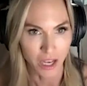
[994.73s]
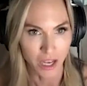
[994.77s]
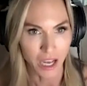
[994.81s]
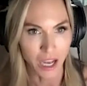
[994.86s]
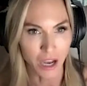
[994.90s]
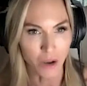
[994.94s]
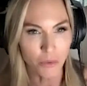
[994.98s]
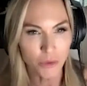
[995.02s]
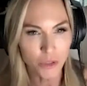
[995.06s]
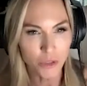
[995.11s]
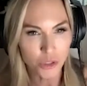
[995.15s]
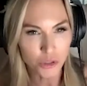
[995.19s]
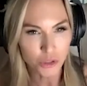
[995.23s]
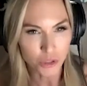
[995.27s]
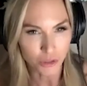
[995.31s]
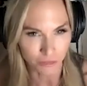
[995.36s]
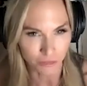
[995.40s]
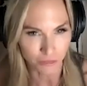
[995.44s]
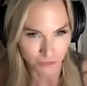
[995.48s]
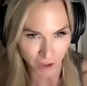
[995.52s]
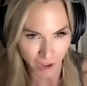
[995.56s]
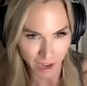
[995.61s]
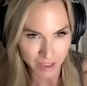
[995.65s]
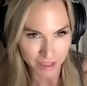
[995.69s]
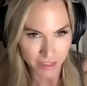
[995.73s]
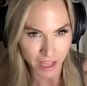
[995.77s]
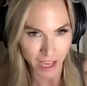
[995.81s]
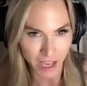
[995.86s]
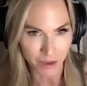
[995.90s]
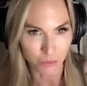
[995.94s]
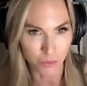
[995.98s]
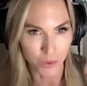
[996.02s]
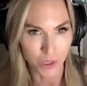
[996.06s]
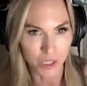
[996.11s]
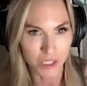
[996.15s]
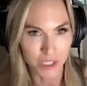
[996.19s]
How would you define
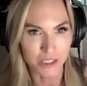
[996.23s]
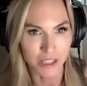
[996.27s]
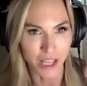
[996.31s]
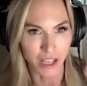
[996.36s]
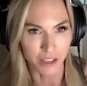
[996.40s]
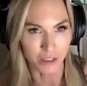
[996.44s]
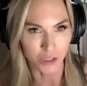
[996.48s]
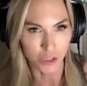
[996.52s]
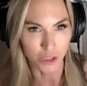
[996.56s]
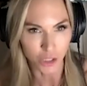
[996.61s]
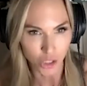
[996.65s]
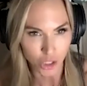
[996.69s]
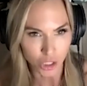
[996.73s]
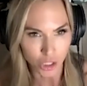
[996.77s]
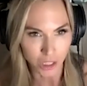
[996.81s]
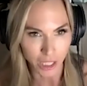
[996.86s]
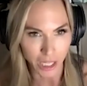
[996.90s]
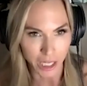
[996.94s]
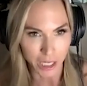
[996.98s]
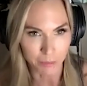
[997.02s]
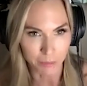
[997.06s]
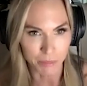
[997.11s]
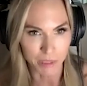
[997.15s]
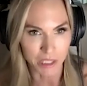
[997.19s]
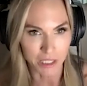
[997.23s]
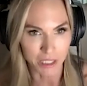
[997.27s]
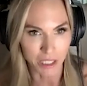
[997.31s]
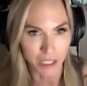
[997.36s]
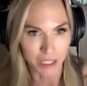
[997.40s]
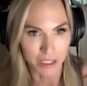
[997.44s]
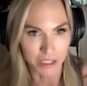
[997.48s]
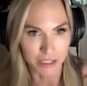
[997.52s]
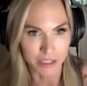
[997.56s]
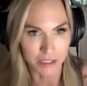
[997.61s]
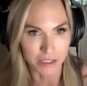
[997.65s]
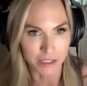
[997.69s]
that? What does that look like?
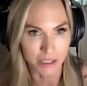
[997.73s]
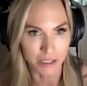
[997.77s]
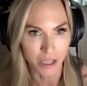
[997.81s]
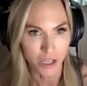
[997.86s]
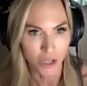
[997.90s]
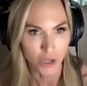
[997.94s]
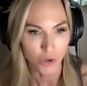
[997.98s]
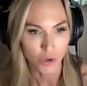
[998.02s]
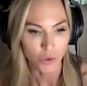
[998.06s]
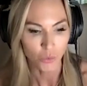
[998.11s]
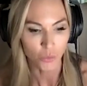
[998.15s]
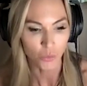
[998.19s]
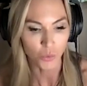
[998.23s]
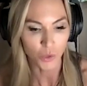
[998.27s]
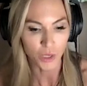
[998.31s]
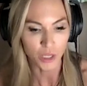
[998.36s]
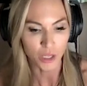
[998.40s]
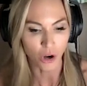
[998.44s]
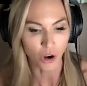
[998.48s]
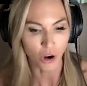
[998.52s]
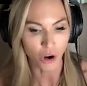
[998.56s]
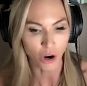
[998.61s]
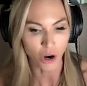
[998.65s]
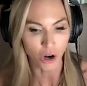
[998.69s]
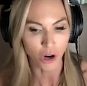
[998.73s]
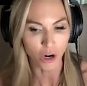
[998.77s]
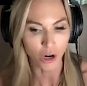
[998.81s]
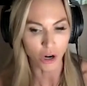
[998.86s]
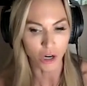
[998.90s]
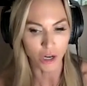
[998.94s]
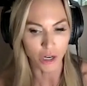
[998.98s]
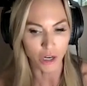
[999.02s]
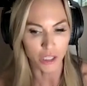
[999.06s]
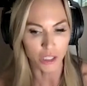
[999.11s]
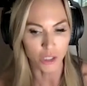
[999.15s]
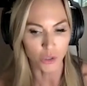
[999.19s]
Because we
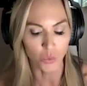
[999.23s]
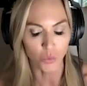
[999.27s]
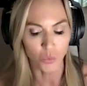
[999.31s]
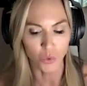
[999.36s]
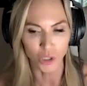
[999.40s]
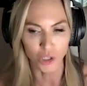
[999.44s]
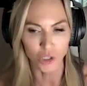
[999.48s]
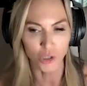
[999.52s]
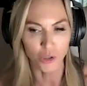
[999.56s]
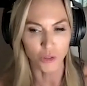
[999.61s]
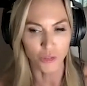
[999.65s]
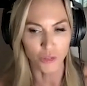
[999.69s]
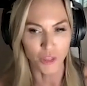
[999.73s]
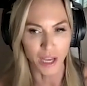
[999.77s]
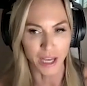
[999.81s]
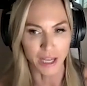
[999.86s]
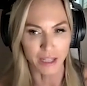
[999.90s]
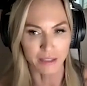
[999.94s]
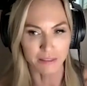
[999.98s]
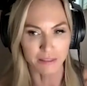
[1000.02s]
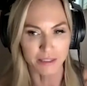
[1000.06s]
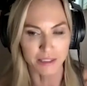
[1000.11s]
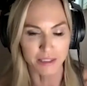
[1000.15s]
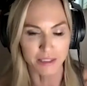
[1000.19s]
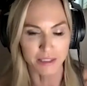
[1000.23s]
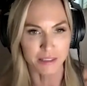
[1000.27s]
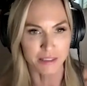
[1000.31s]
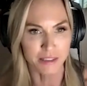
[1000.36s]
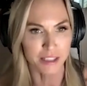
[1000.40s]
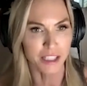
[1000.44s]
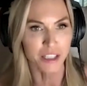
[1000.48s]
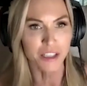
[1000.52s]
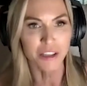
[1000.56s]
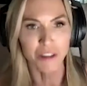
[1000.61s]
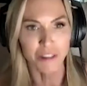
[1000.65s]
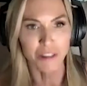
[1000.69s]
are in a world that
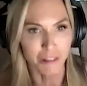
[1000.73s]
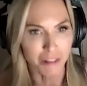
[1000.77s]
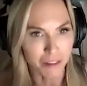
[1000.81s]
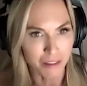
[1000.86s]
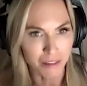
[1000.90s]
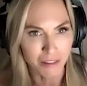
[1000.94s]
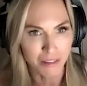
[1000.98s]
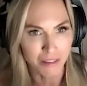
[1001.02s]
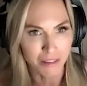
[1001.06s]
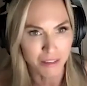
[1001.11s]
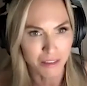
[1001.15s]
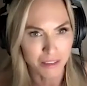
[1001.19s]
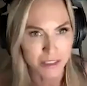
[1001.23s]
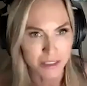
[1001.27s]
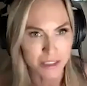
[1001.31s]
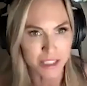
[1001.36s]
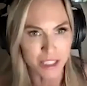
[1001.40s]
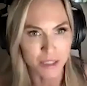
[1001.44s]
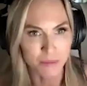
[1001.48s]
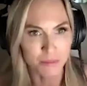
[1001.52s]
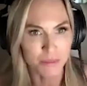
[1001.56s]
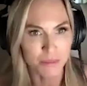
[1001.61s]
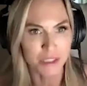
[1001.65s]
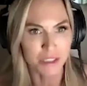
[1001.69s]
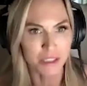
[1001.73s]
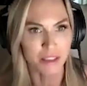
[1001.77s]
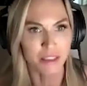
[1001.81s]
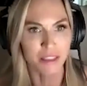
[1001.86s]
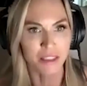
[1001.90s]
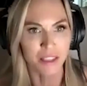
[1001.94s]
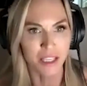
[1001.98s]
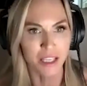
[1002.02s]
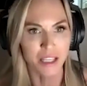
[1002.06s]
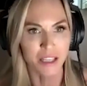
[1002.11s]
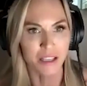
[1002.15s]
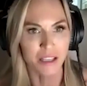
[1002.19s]
still seems to
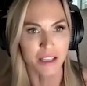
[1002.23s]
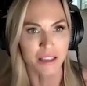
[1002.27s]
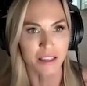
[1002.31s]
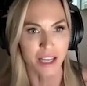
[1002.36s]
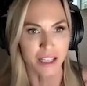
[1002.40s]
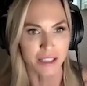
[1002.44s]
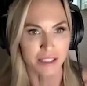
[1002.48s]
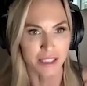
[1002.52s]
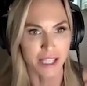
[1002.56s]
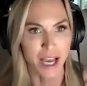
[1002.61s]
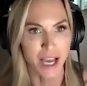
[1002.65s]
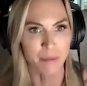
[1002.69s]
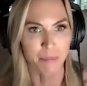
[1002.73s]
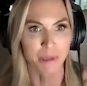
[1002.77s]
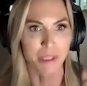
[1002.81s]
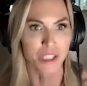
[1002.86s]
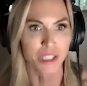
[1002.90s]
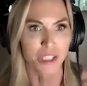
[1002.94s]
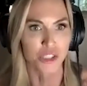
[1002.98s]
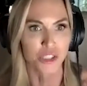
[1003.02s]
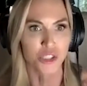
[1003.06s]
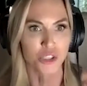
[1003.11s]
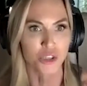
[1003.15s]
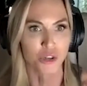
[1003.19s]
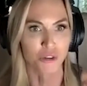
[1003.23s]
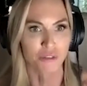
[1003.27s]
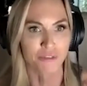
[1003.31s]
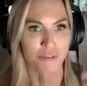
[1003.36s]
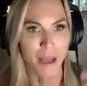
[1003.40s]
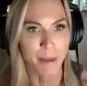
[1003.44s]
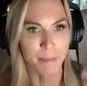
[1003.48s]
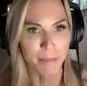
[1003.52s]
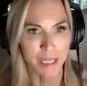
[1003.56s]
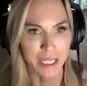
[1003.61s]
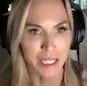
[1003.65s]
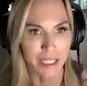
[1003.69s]
think that tapping into your
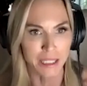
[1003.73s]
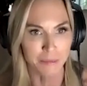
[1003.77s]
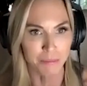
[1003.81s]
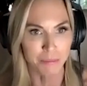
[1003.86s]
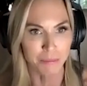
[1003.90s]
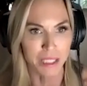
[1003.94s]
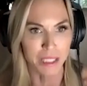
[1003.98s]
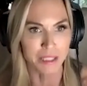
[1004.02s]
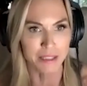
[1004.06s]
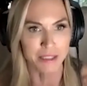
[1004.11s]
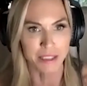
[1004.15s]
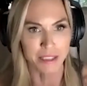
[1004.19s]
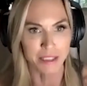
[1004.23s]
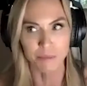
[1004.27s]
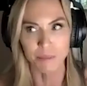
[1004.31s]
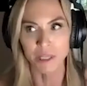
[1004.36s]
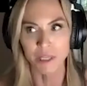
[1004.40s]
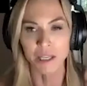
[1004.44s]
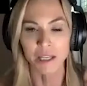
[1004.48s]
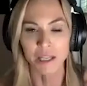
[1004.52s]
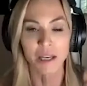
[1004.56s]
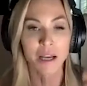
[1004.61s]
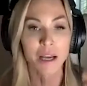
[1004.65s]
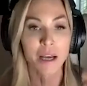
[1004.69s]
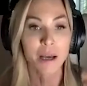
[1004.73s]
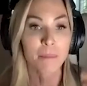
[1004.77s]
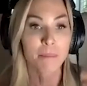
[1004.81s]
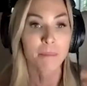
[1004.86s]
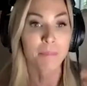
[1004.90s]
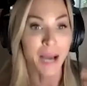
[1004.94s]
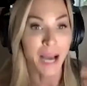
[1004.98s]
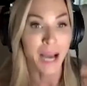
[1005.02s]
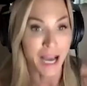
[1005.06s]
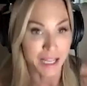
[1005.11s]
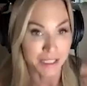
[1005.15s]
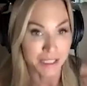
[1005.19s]
feminine means to be
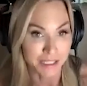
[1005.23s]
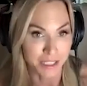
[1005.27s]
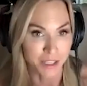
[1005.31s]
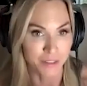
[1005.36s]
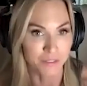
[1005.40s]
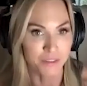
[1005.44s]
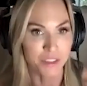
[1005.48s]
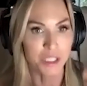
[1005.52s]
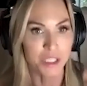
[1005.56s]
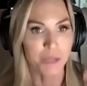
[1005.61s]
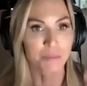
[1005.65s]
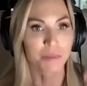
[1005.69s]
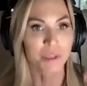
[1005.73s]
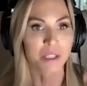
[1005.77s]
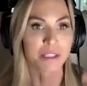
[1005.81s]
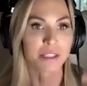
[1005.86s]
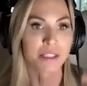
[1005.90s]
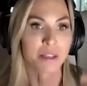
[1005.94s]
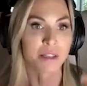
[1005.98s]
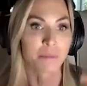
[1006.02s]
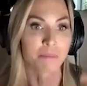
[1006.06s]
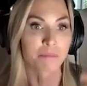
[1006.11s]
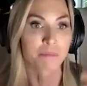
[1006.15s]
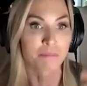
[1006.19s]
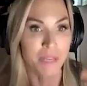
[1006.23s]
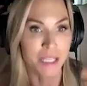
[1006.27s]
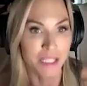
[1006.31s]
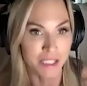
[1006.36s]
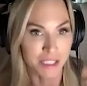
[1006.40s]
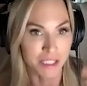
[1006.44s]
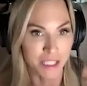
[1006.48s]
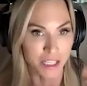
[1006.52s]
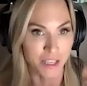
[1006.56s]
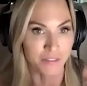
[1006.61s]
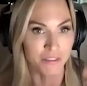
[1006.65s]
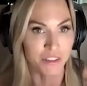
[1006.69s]
passive, to be
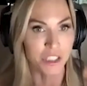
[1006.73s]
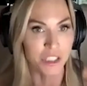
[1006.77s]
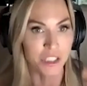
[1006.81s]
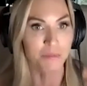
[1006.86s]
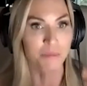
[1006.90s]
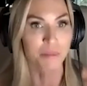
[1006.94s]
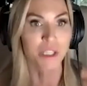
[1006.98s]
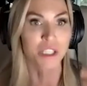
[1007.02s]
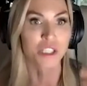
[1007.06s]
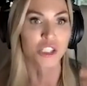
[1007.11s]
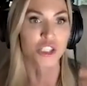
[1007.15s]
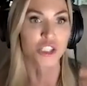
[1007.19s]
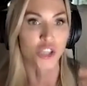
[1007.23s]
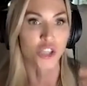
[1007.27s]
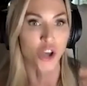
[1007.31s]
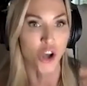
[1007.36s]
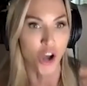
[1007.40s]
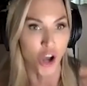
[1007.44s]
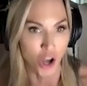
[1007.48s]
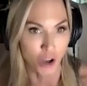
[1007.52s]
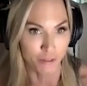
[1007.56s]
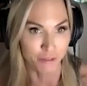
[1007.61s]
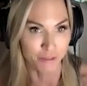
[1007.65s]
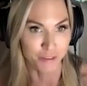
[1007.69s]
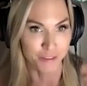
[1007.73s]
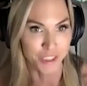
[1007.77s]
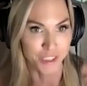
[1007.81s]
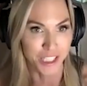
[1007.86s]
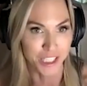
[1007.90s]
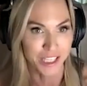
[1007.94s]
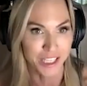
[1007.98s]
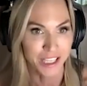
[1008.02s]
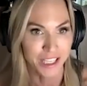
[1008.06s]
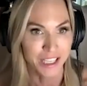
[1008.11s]
submissive, to be soft.